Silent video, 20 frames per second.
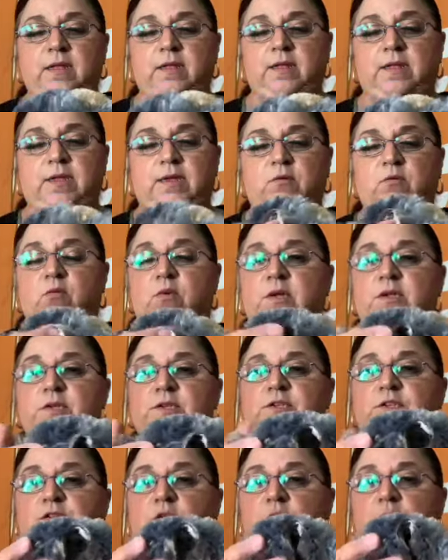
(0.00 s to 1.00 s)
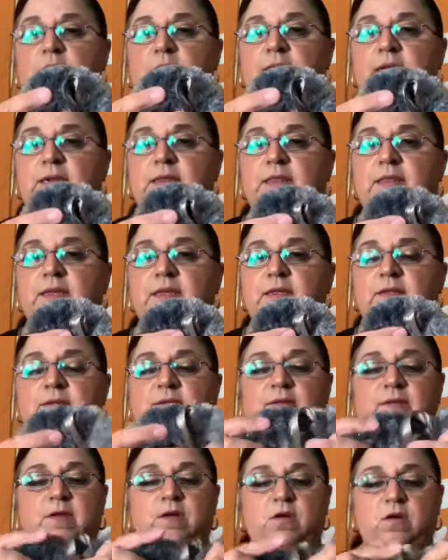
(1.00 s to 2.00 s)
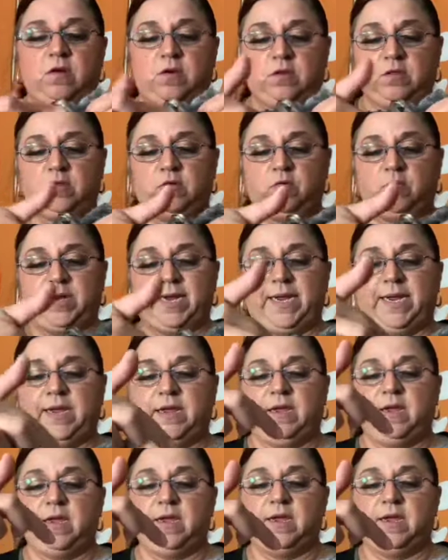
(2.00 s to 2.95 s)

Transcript: It was sewn like this all the way